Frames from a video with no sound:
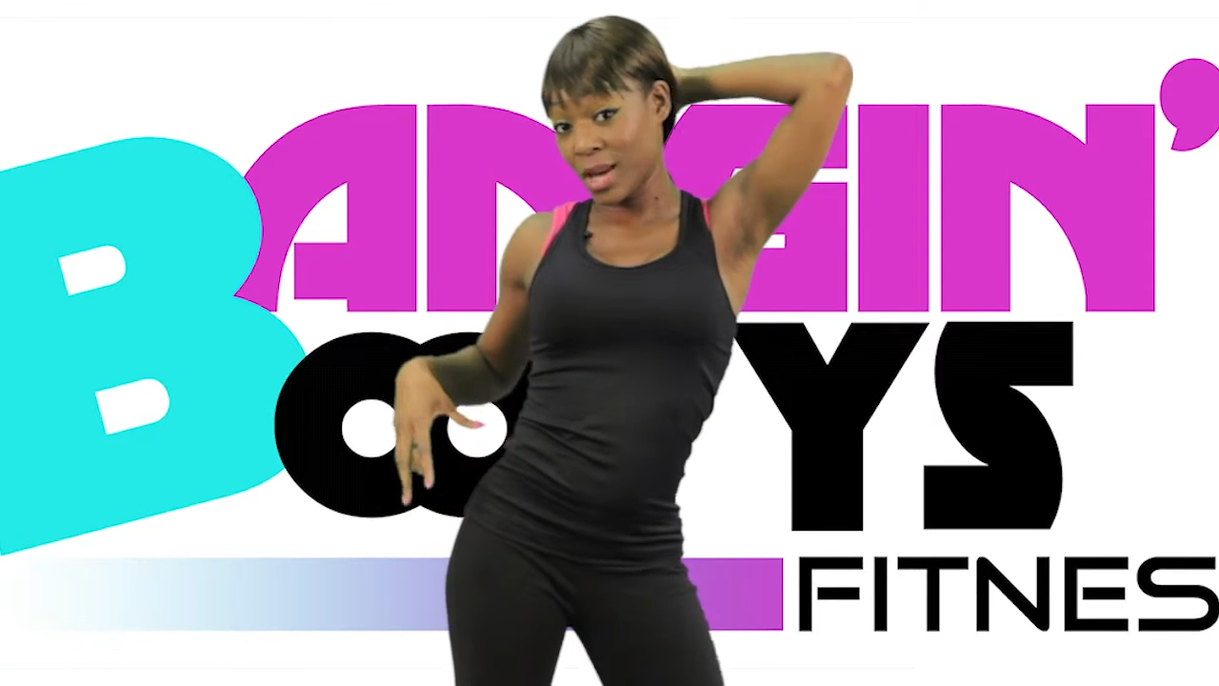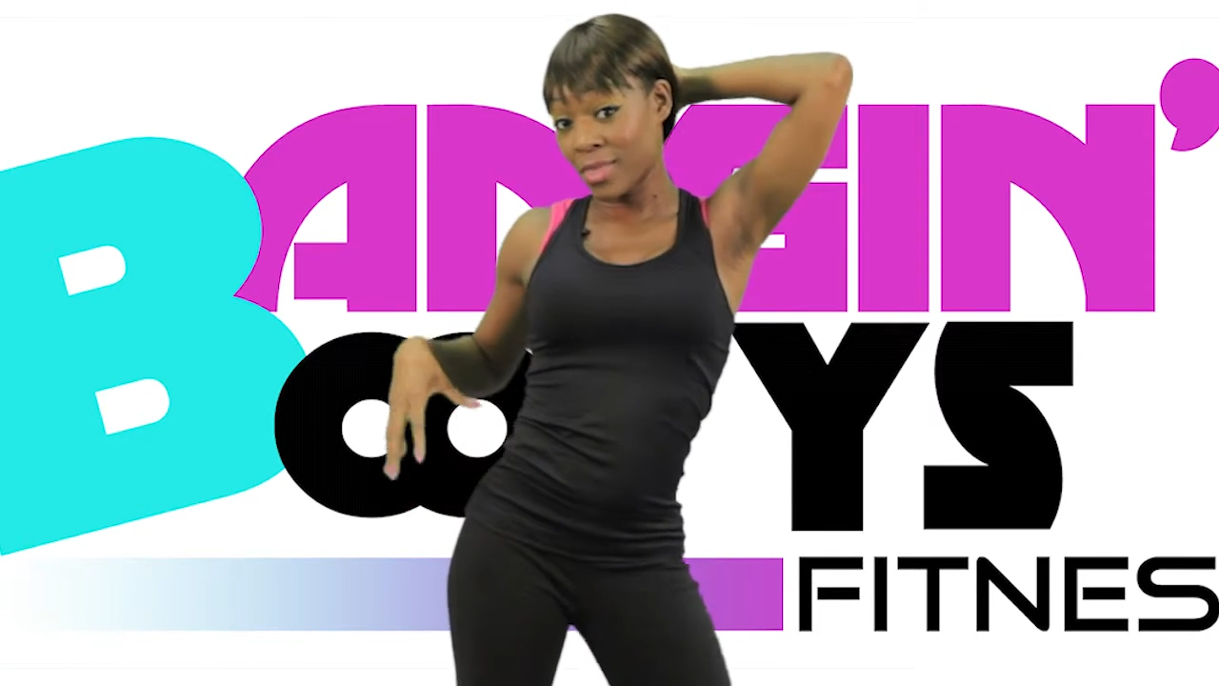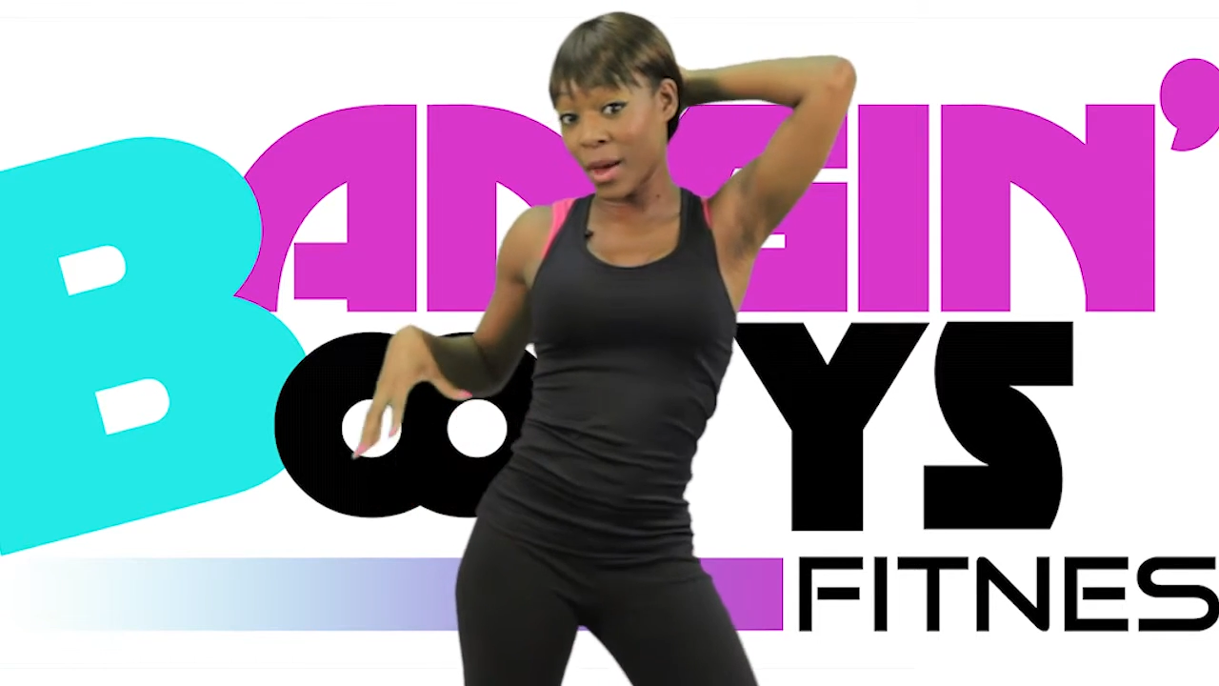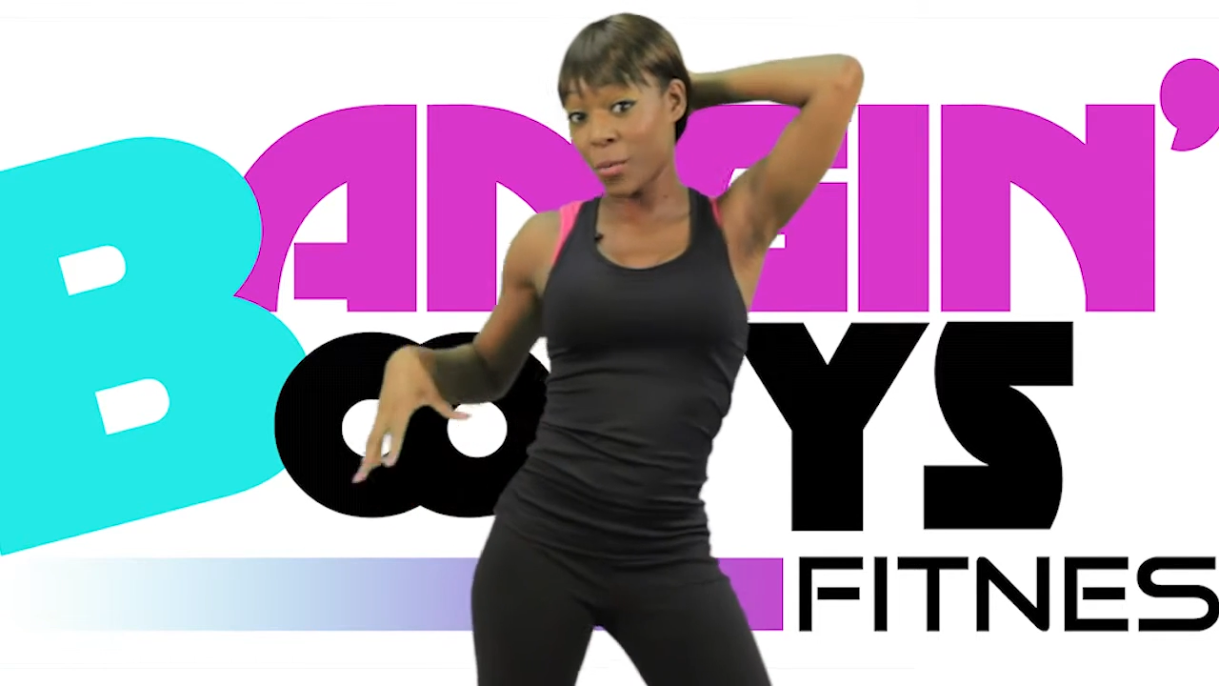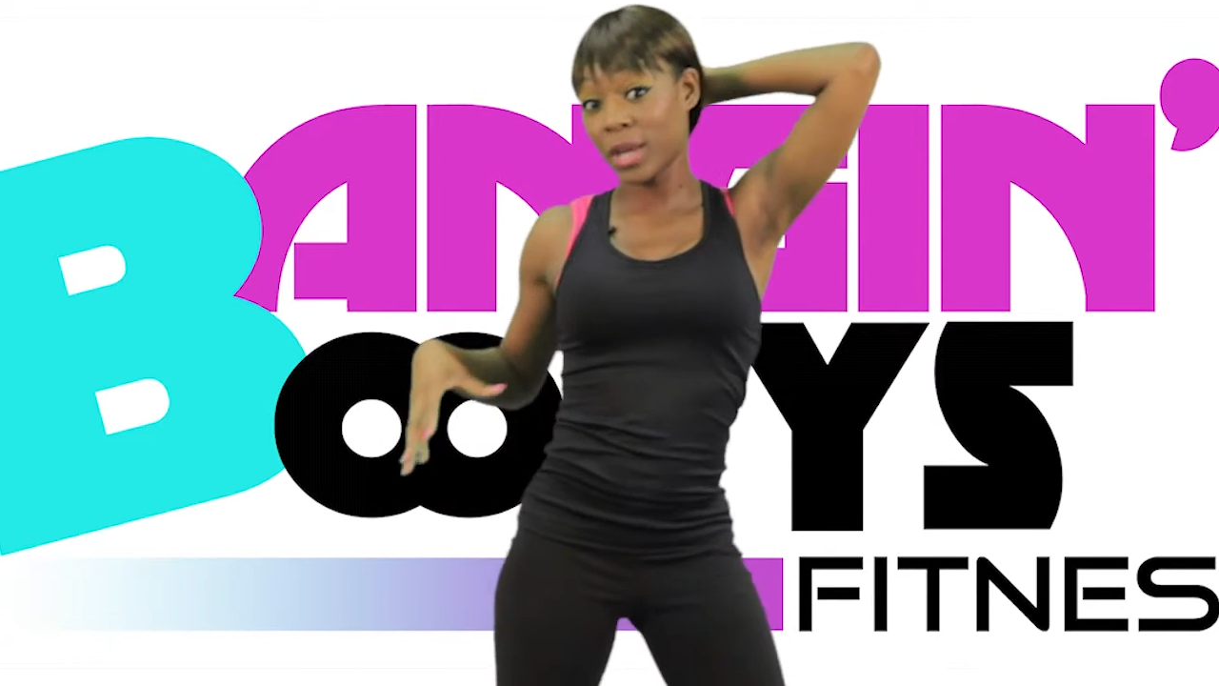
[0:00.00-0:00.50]

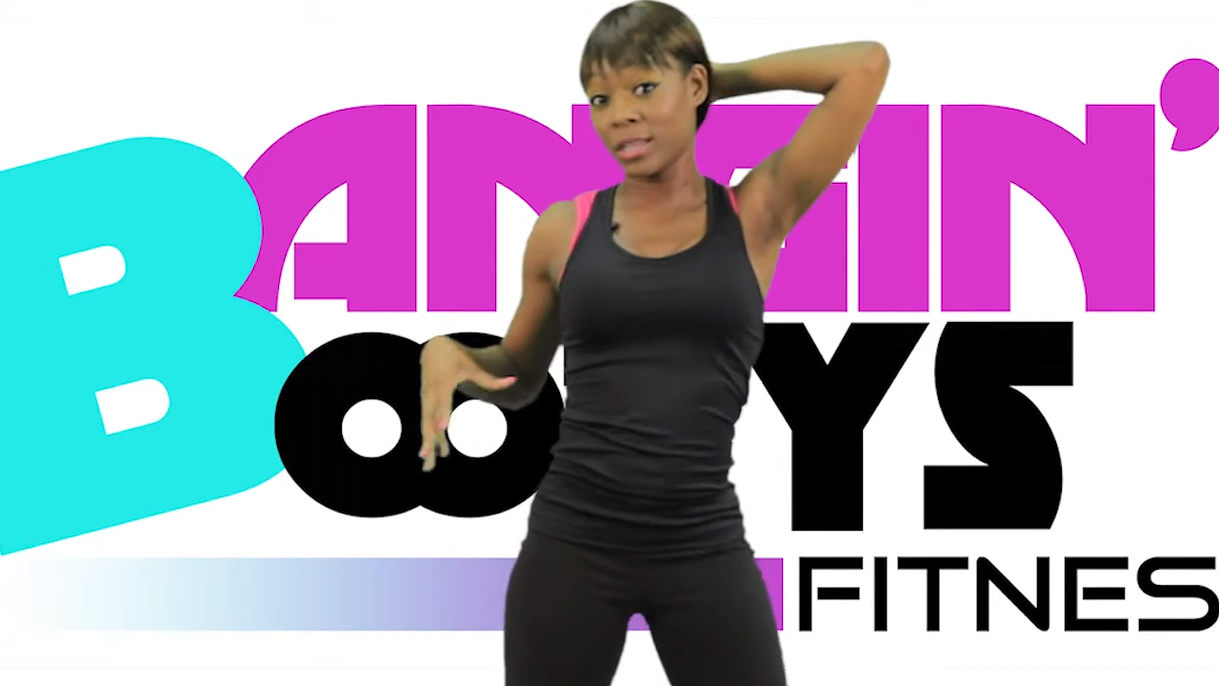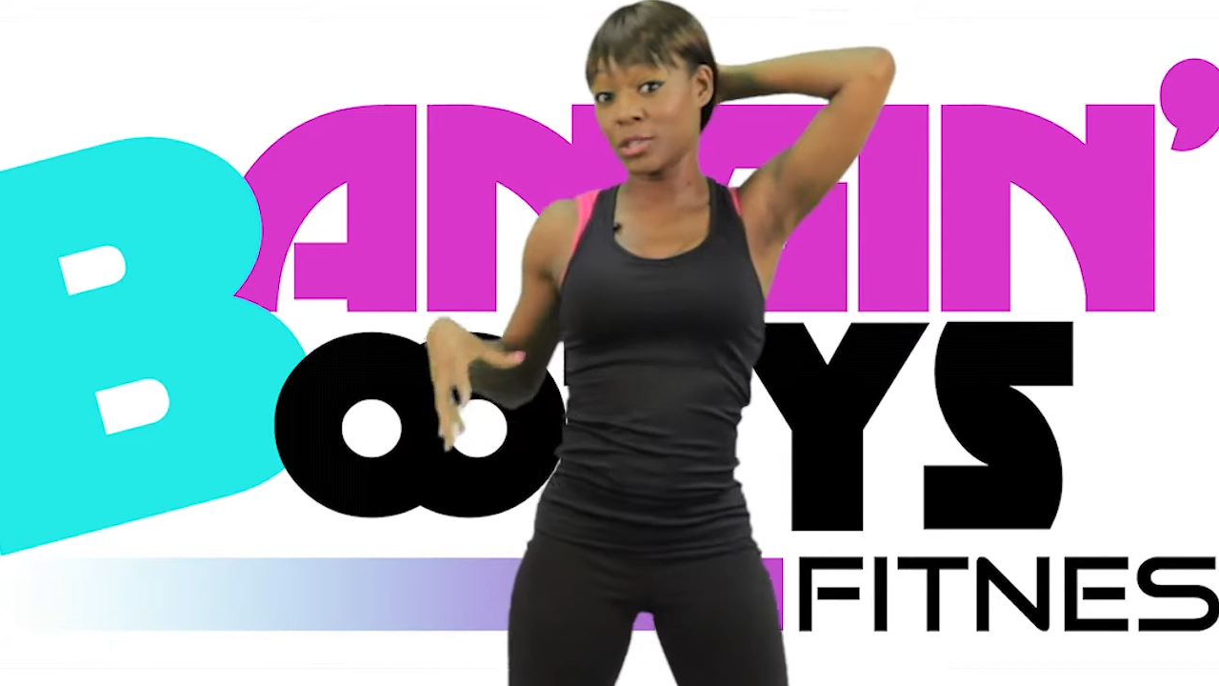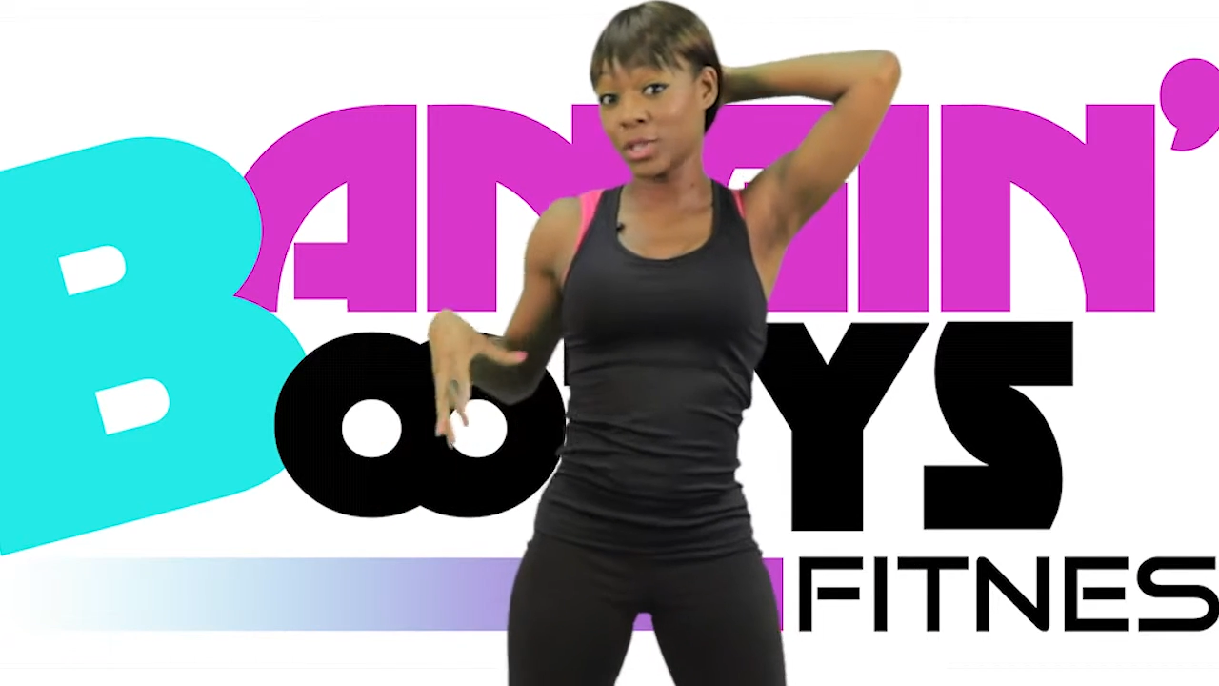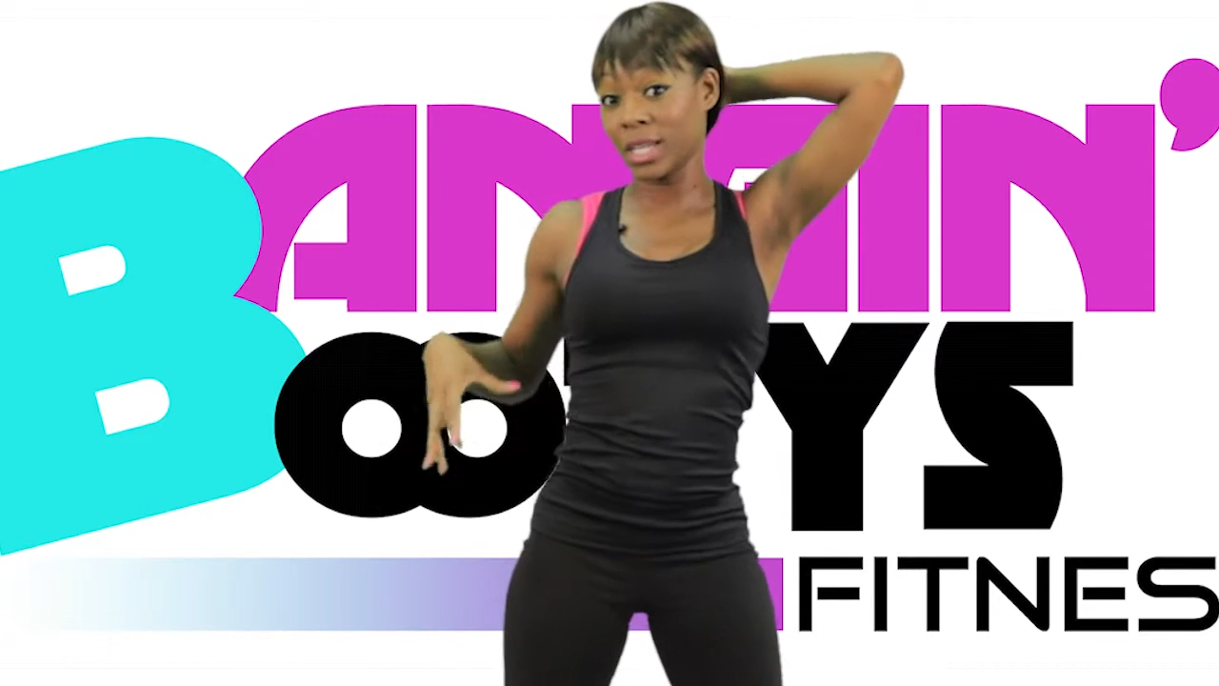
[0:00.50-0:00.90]
That way that you're